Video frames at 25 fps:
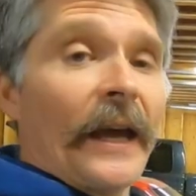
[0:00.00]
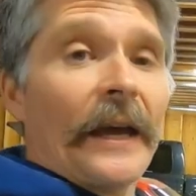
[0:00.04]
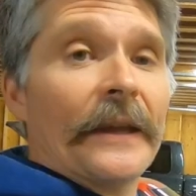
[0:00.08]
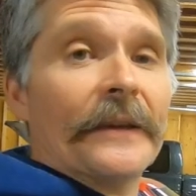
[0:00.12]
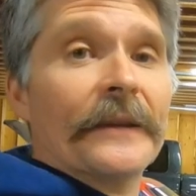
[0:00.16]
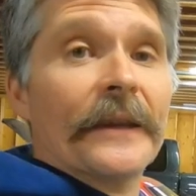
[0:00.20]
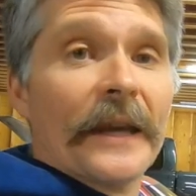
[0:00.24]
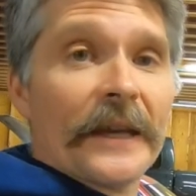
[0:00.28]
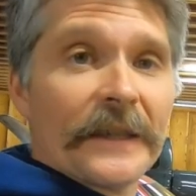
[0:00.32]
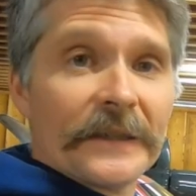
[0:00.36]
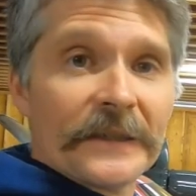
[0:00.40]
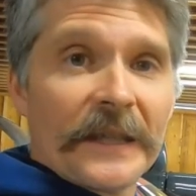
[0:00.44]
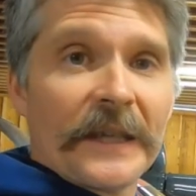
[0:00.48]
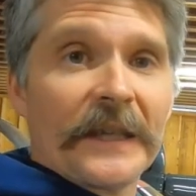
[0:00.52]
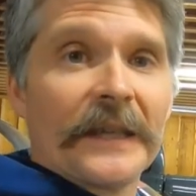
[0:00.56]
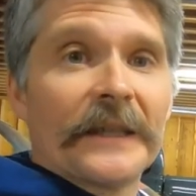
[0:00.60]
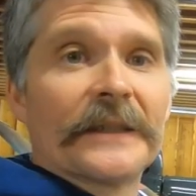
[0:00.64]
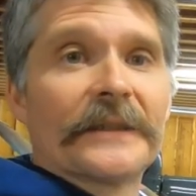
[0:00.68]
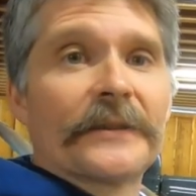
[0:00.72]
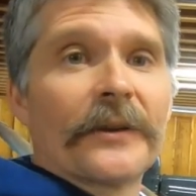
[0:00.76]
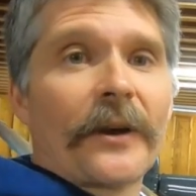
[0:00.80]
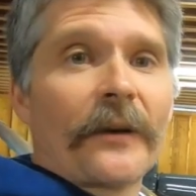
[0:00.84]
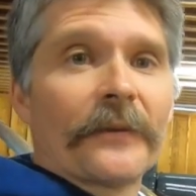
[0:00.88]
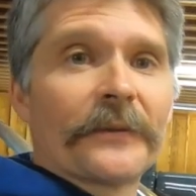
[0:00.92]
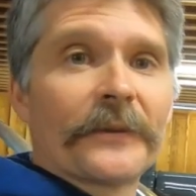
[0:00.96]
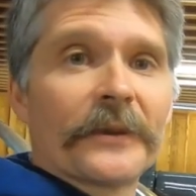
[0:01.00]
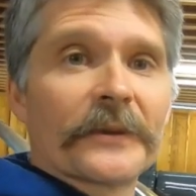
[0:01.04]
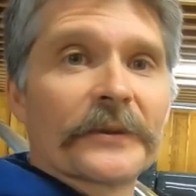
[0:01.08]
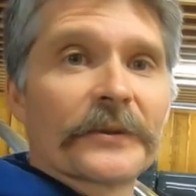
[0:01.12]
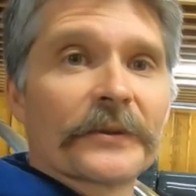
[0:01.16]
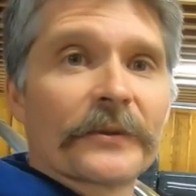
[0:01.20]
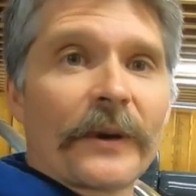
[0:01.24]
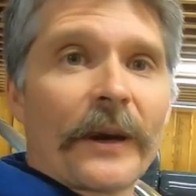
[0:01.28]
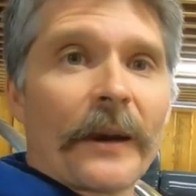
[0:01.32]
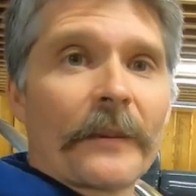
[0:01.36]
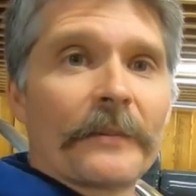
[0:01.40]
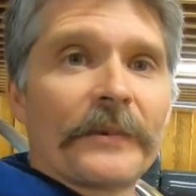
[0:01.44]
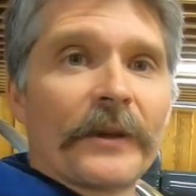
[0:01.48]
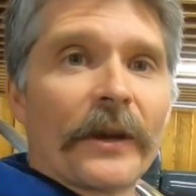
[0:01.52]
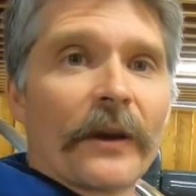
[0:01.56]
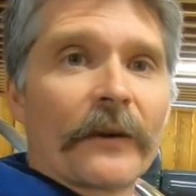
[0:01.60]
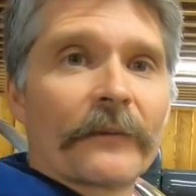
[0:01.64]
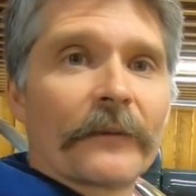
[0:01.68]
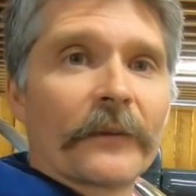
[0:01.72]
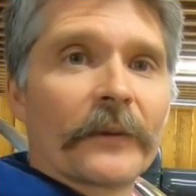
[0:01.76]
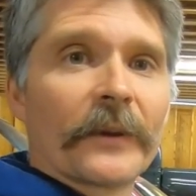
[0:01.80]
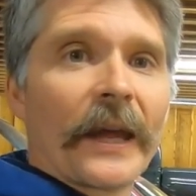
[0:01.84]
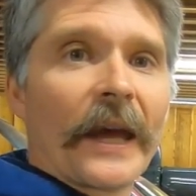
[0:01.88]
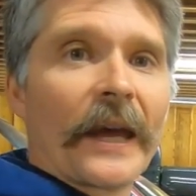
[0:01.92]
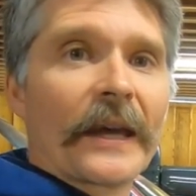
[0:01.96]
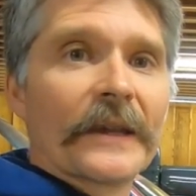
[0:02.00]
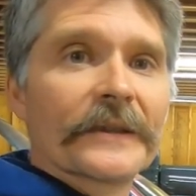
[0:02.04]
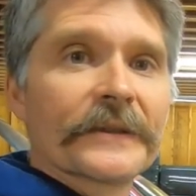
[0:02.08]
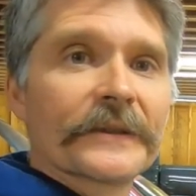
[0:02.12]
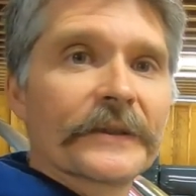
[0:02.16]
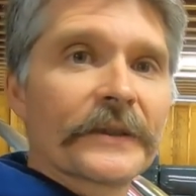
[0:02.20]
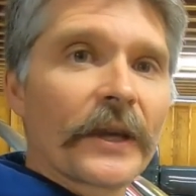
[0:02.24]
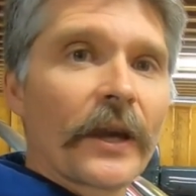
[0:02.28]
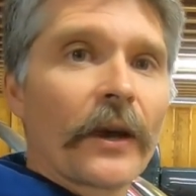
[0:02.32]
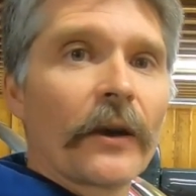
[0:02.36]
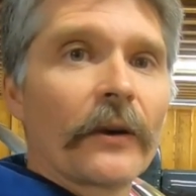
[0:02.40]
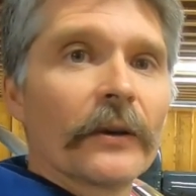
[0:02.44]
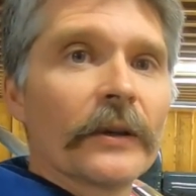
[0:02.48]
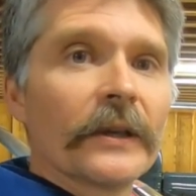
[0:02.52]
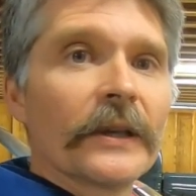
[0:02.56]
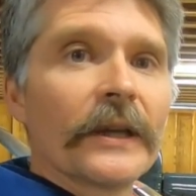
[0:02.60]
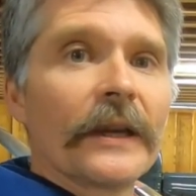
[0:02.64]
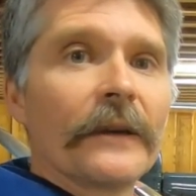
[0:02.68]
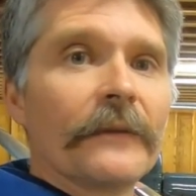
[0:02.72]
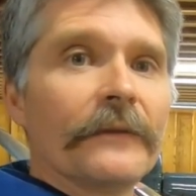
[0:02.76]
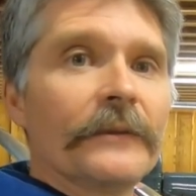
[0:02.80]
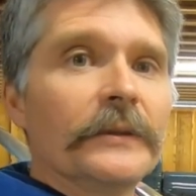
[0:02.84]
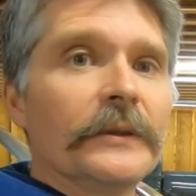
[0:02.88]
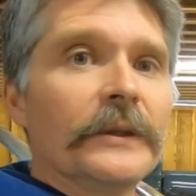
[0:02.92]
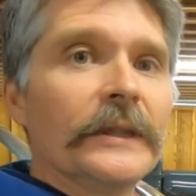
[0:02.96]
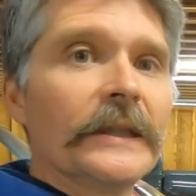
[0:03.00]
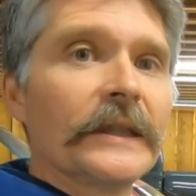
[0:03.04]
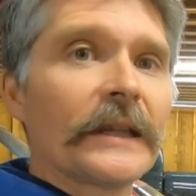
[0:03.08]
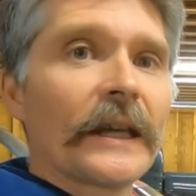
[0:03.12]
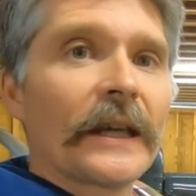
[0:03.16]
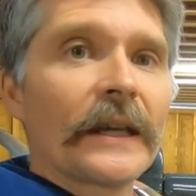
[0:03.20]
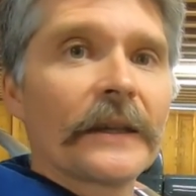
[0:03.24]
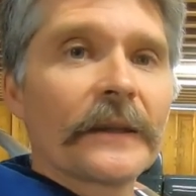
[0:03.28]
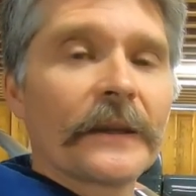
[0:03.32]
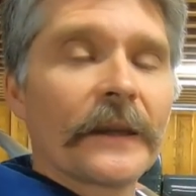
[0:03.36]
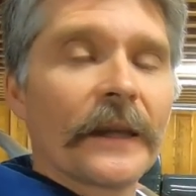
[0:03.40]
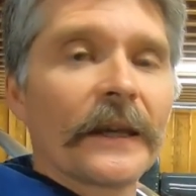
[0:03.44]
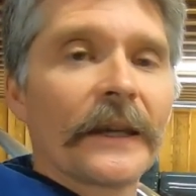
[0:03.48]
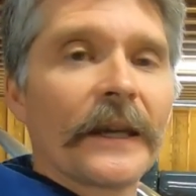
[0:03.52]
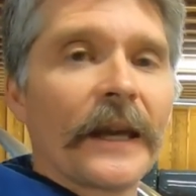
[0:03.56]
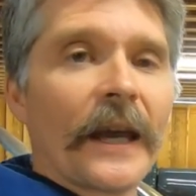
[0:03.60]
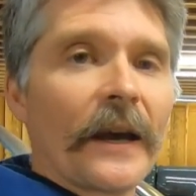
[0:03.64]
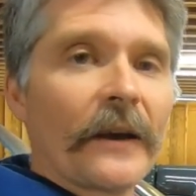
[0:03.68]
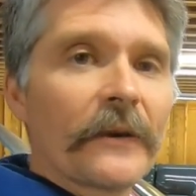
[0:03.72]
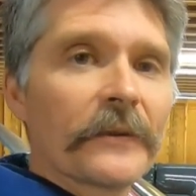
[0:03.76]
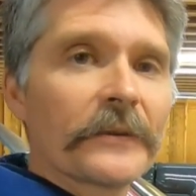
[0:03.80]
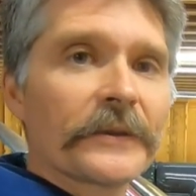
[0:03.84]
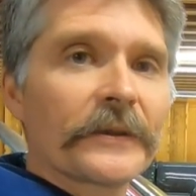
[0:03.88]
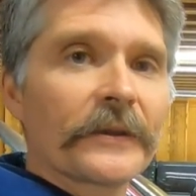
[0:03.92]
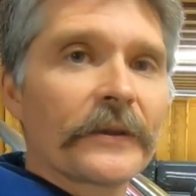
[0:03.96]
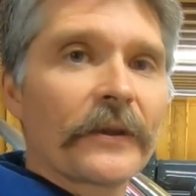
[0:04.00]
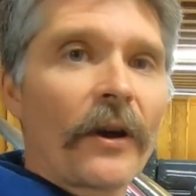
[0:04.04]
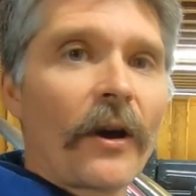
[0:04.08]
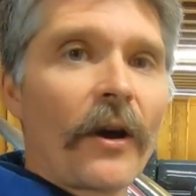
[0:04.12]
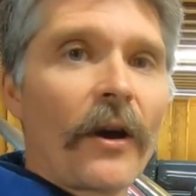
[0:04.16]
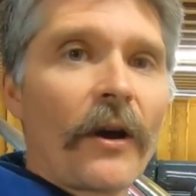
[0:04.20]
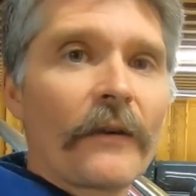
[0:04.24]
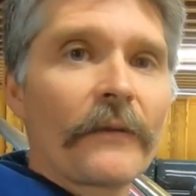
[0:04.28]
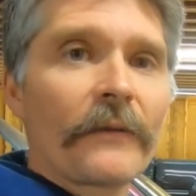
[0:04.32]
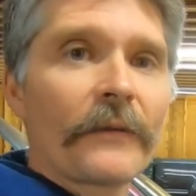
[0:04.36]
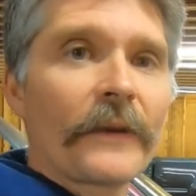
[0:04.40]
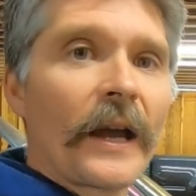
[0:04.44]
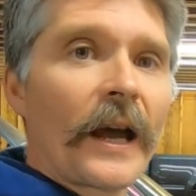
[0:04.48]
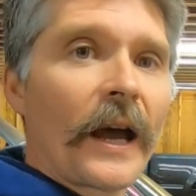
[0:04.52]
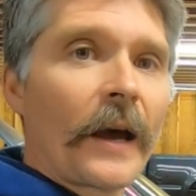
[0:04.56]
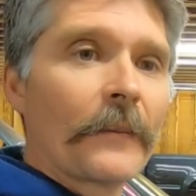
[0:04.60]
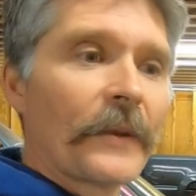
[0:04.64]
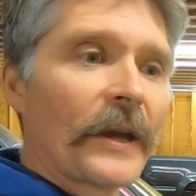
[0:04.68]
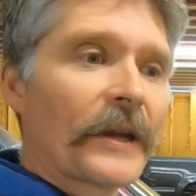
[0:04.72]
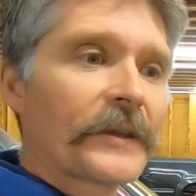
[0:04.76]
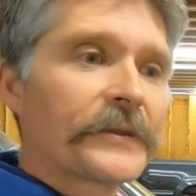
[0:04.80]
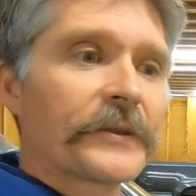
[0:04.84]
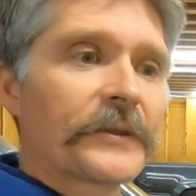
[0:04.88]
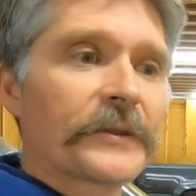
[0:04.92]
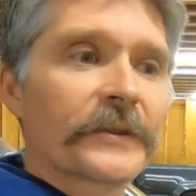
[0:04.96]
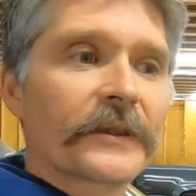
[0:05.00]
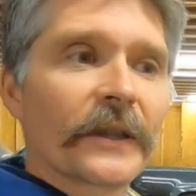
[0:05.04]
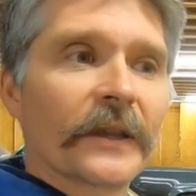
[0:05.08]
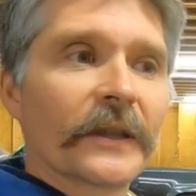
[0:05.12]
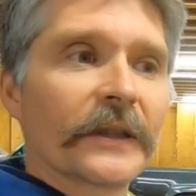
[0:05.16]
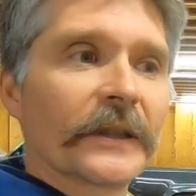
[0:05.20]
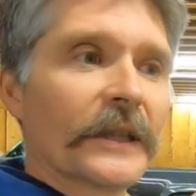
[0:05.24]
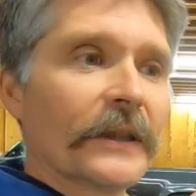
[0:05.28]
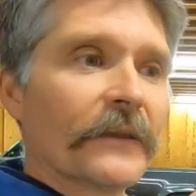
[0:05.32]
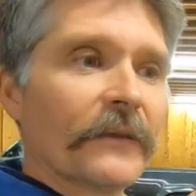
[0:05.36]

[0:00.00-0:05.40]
And then it's off to the scrapyard for that. So if you need anything else off, I'm not just going to